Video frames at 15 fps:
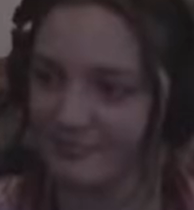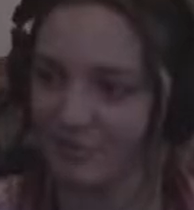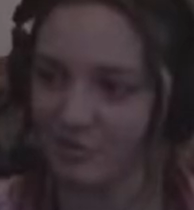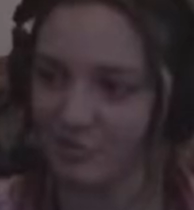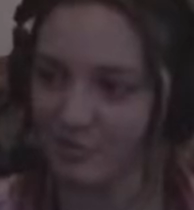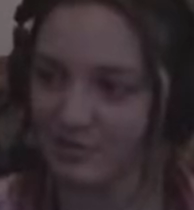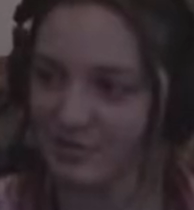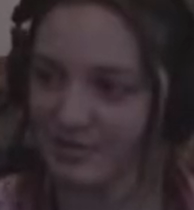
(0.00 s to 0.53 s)
Do what
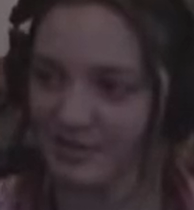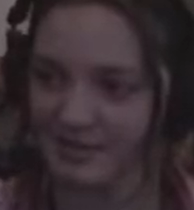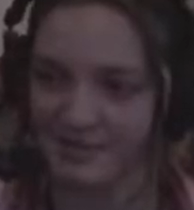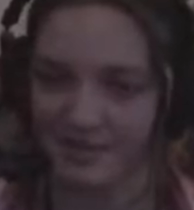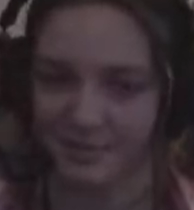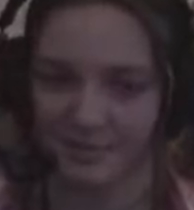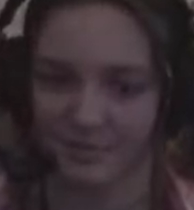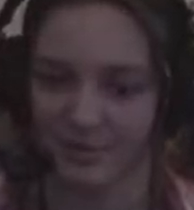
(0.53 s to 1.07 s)
we did last
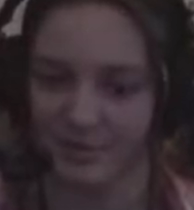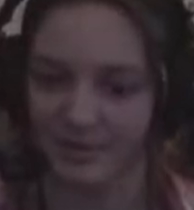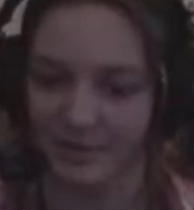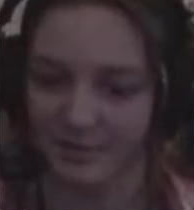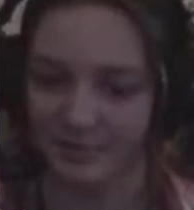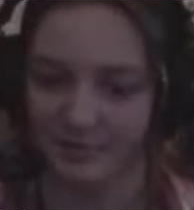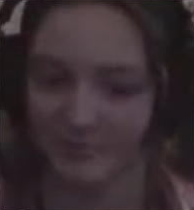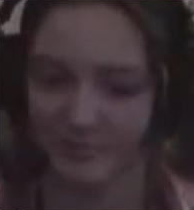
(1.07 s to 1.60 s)
time we played
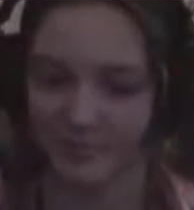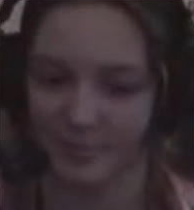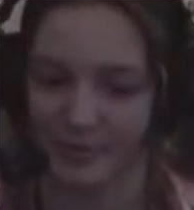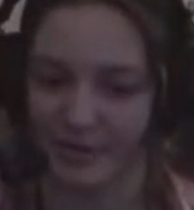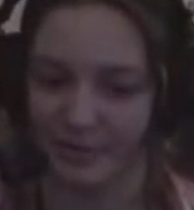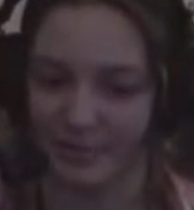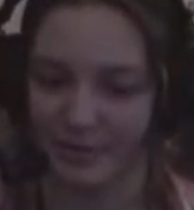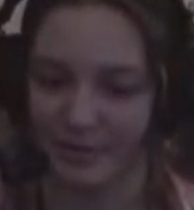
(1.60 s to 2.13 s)
them. We
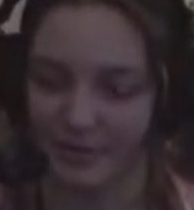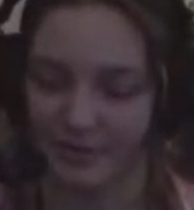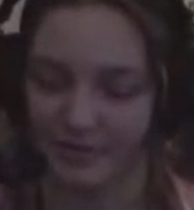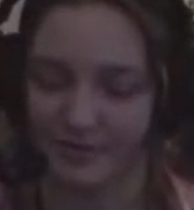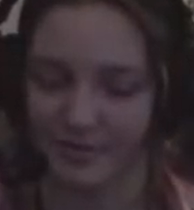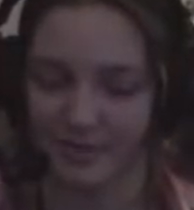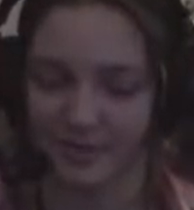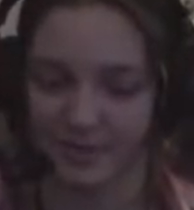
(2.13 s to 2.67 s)
played them hard.
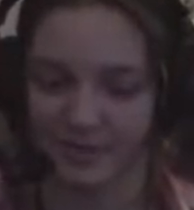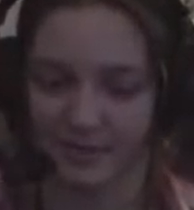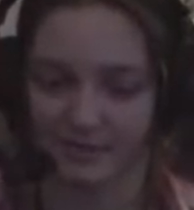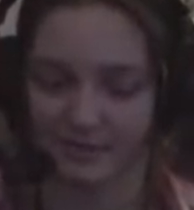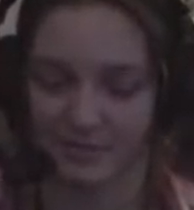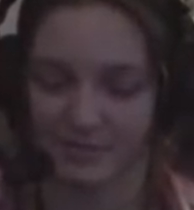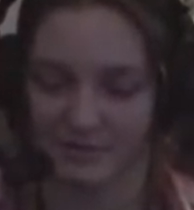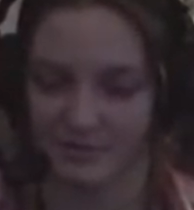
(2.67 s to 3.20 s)
It
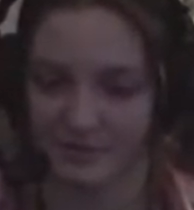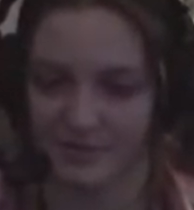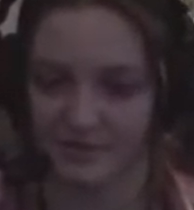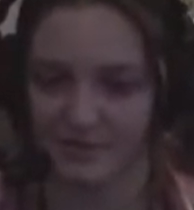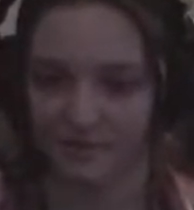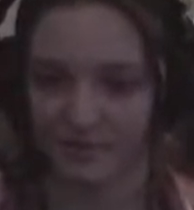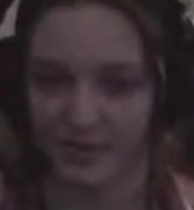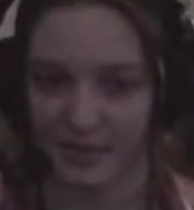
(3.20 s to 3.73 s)
was a
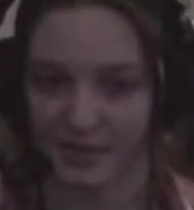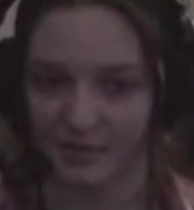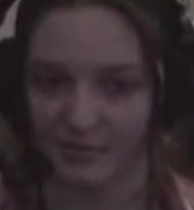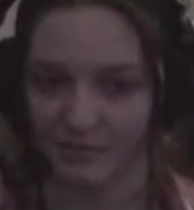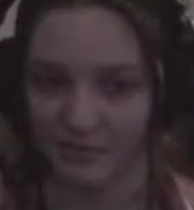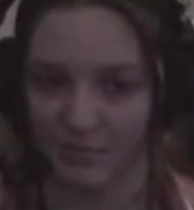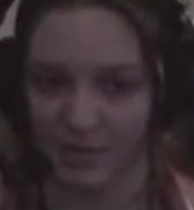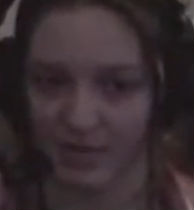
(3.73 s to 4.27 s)
physical
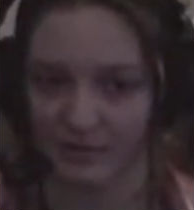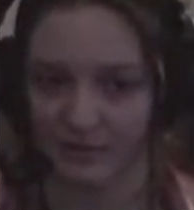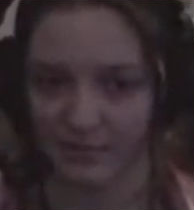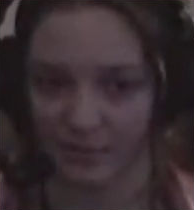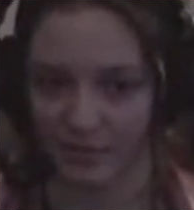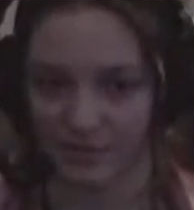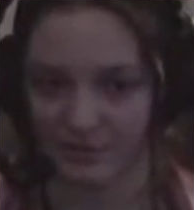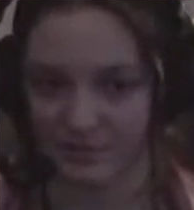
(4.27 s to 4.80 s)
game, but
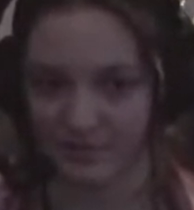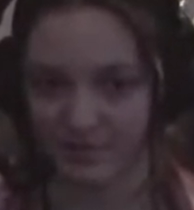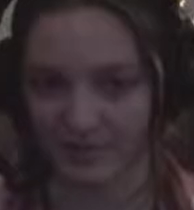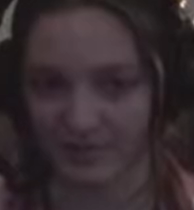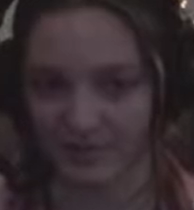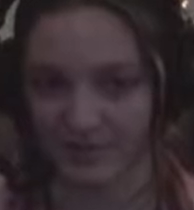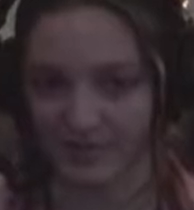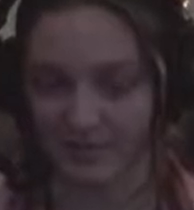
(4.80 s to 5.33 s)
ultimately
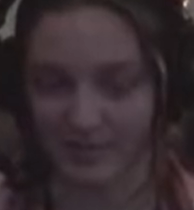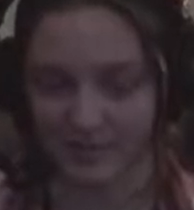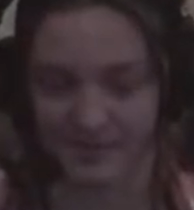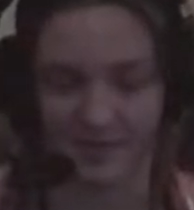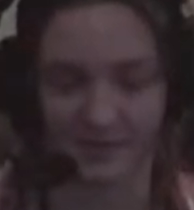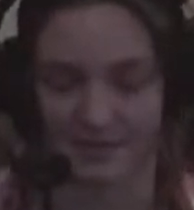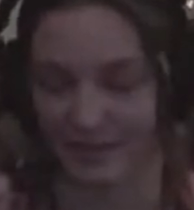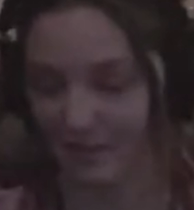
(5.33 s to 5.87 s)
the team that
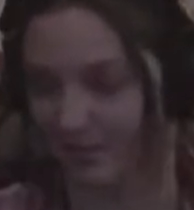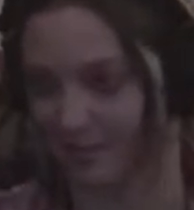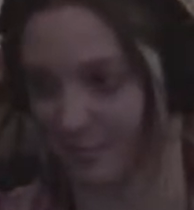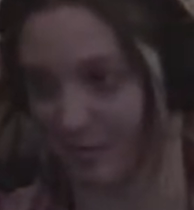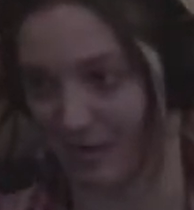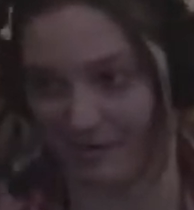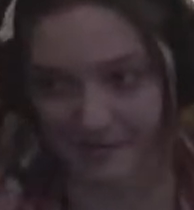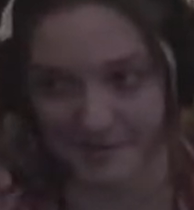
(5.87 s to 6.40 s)
stays out of the
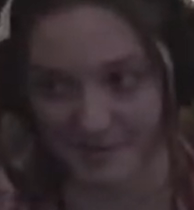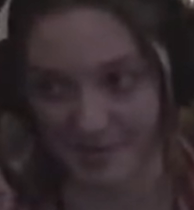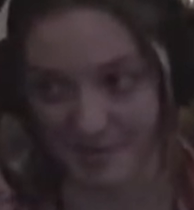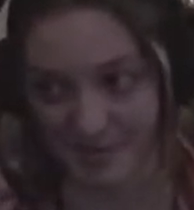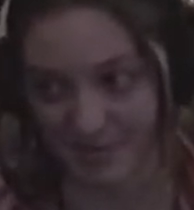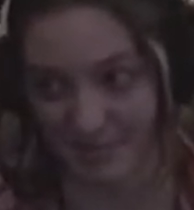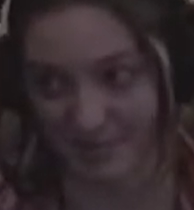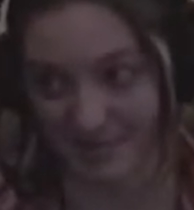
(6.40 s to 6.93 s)
box is the
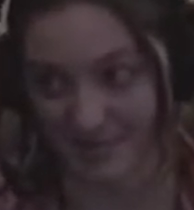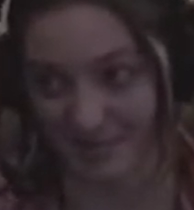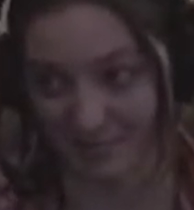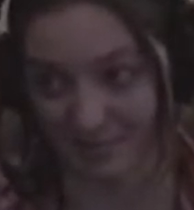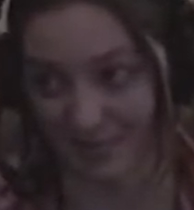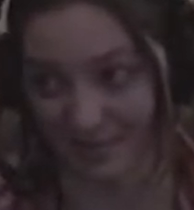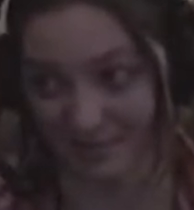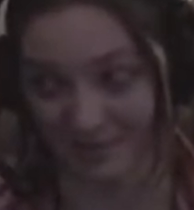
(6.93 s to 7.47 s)
team that's going to
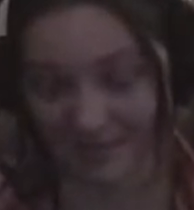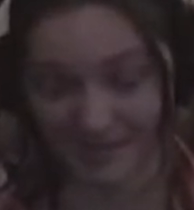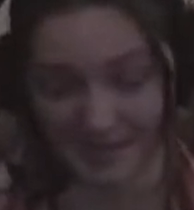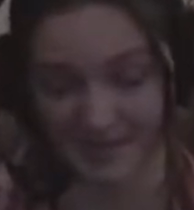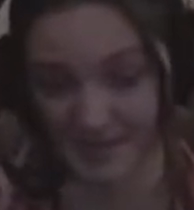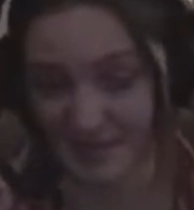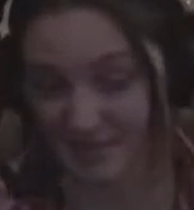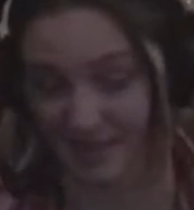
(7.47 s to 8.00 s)
win. And
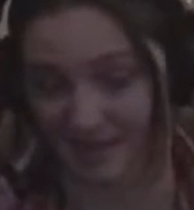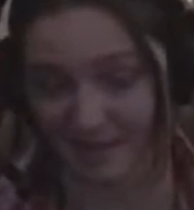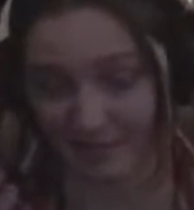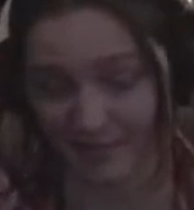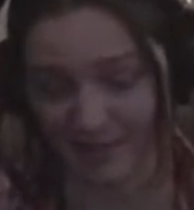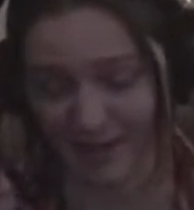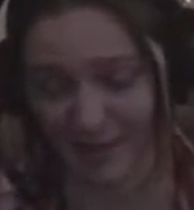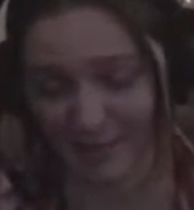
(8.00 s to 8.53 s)
that's exactly what
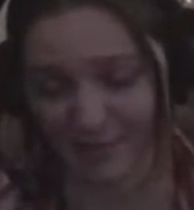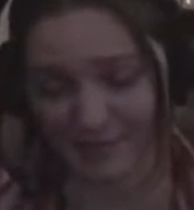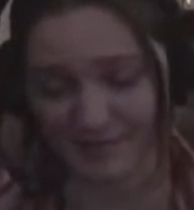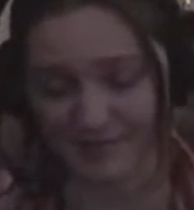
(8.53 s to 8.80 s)
happened.